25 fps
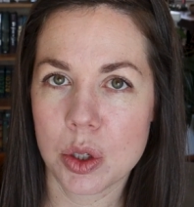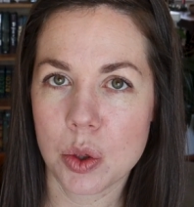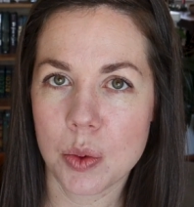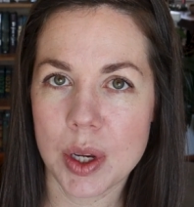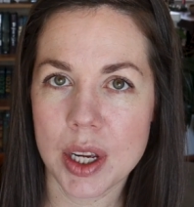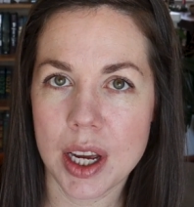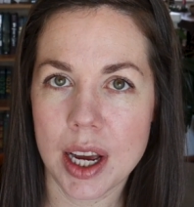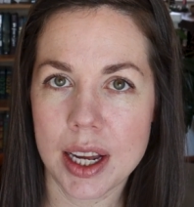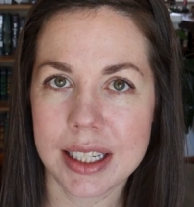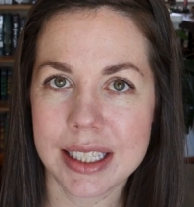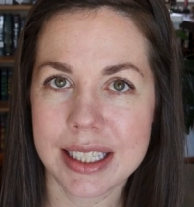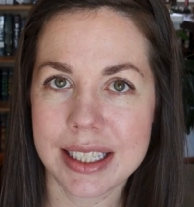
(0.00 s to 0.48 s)
So
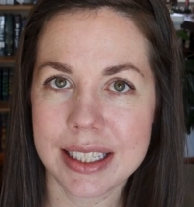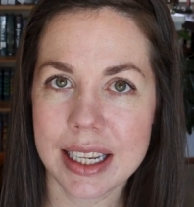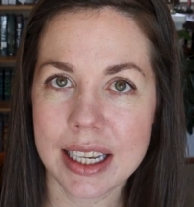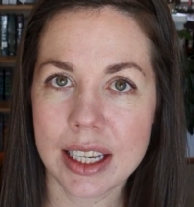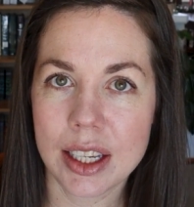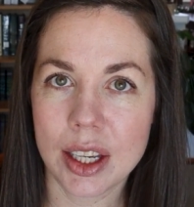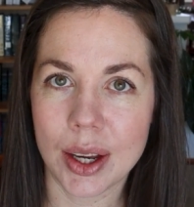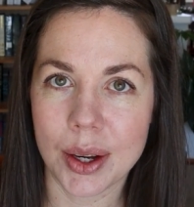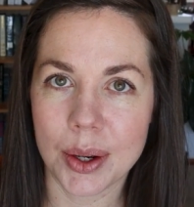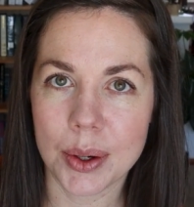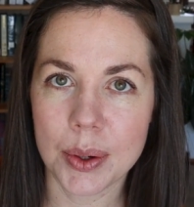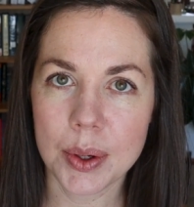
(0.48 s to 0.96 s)
we got
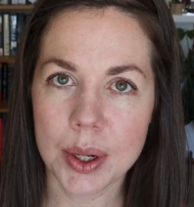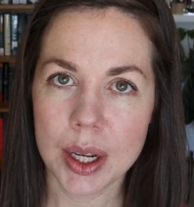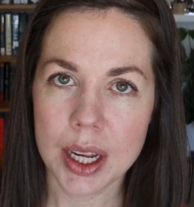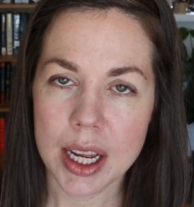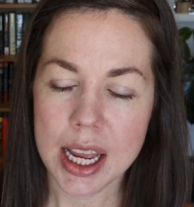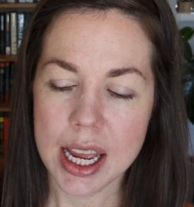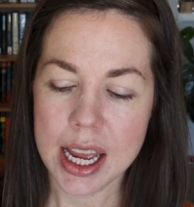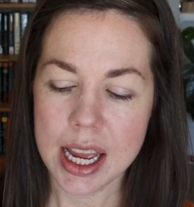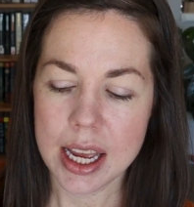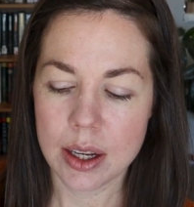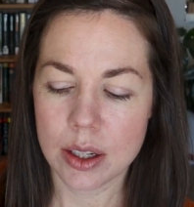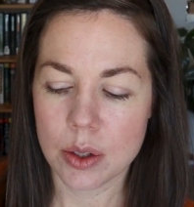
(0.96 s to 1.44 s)
Zingo,
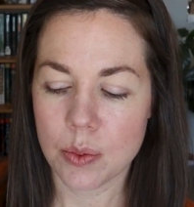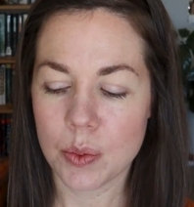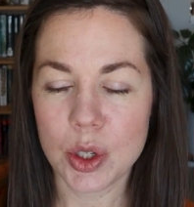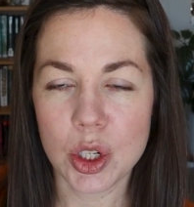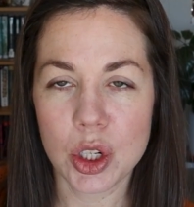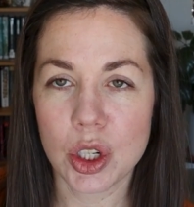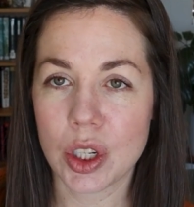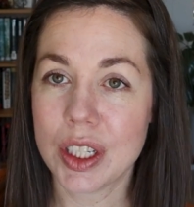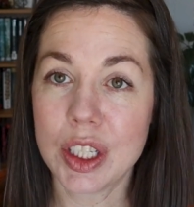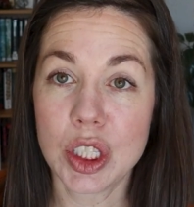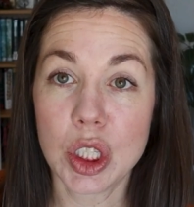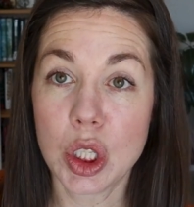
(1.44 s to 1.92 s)

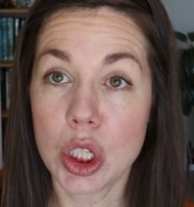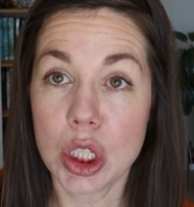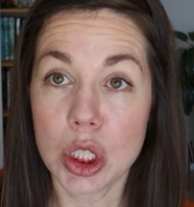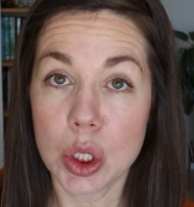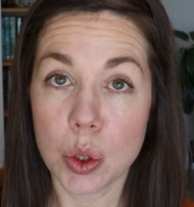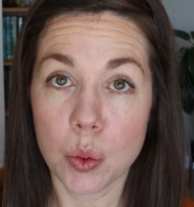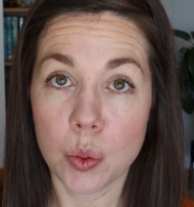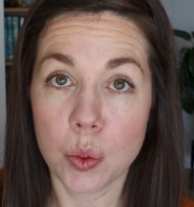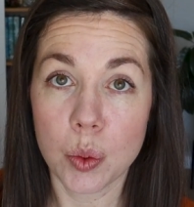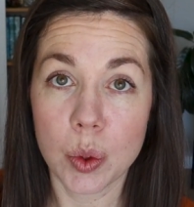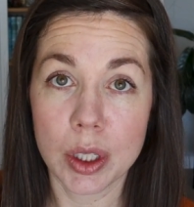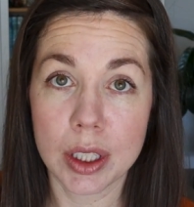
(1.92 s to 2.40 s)
which just
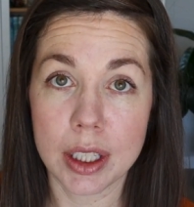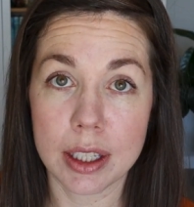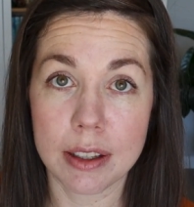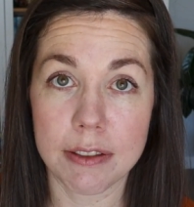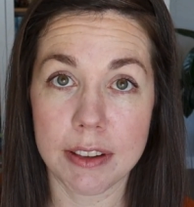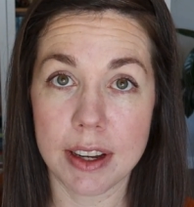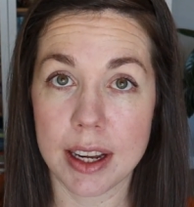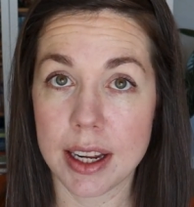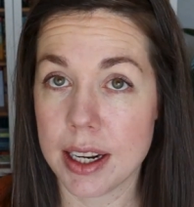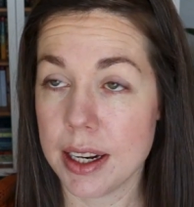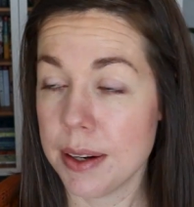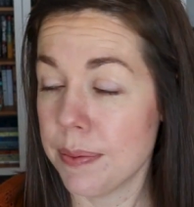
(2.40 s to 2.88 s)
looks really
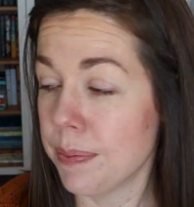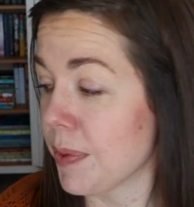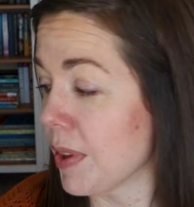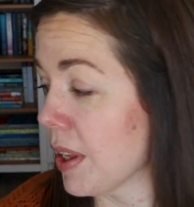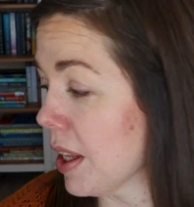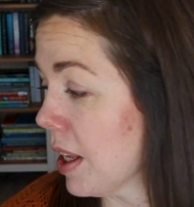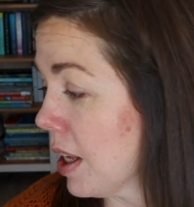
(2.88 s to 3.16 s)
fun.